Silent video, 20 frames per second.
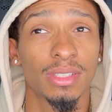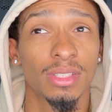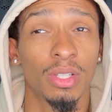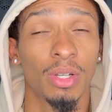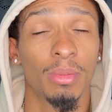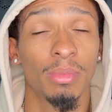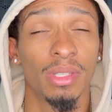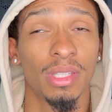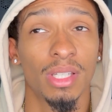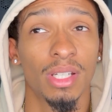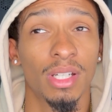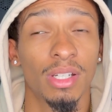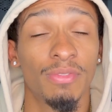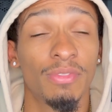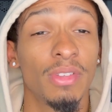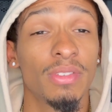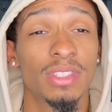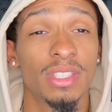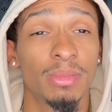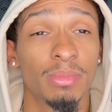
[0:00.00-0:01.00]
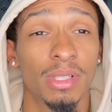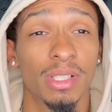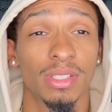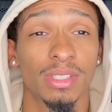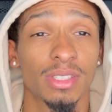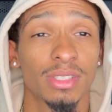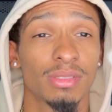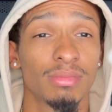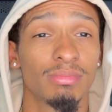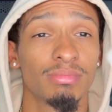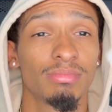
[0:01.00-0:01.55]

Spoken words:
No, I mean 15 months.